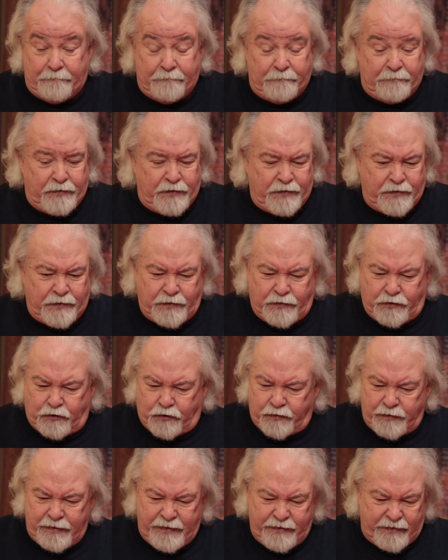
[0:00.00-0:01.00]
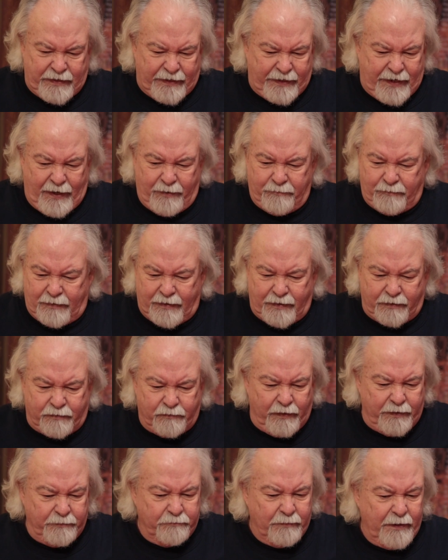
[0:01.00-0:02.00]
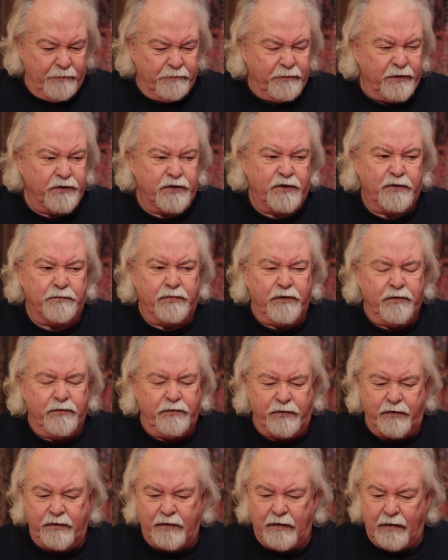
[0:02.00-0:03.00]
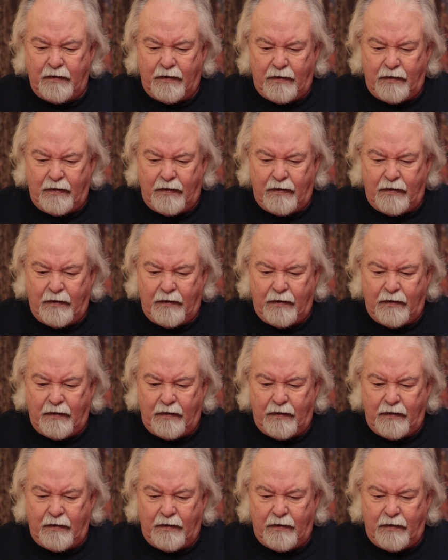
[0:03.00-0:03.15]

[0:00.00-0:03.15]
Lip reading: trees like hemlock, red maple, spruce,